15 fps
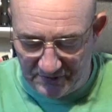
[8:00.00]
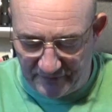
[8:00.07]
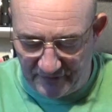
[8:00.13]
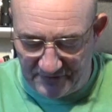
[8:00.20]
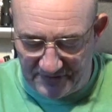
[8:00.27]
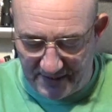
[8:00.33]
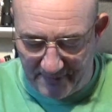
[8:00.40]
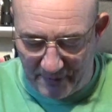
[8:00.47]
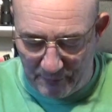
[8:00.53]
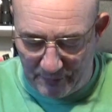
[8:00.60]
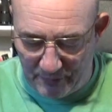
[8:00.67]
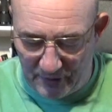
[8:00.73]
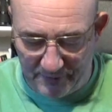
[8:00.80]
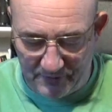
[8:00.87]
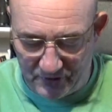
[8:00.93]
is for a demo
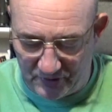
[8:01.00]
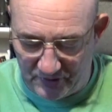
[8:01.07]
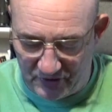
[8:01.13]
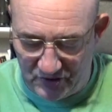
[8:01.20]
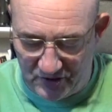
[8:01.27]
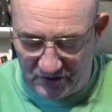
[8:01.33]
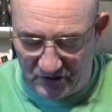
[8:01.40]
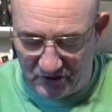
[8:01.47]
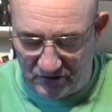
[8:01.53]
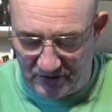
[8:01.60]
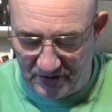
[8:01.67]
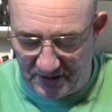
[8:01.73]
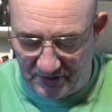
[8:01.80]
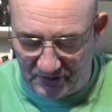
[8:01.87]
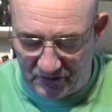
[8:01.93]
purpose, so it's just
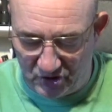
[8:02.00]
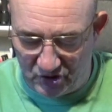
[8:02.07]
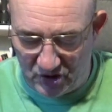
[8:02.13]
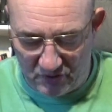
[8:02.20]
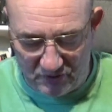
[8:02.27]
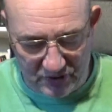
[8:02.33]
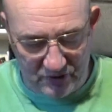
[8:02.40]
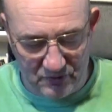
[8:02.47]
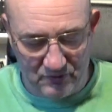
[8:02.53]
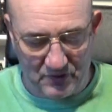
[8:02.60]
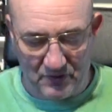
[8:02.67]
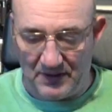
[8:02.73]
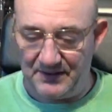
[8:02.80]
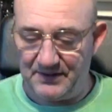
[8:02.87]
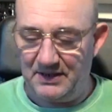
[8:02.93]
to, you know, it's to show you
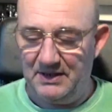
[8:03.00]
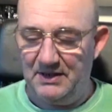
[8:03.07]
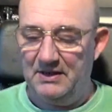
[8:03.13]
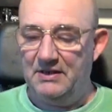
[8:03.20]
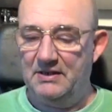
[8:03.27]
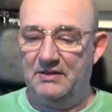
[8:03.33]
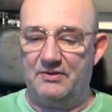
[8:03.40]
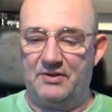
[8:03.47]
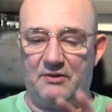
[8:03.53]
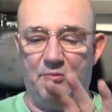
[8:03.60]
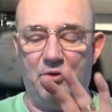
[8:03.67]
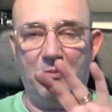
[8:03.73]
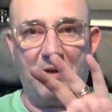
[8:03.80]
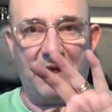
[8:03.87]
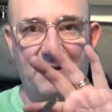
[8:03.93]
guys. So I
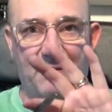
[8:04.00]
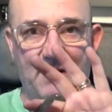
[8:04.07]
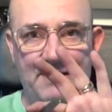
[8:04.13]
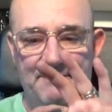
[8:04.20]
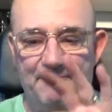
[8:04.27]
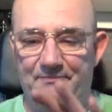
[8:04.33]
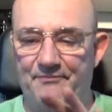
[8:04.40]
put the blade away.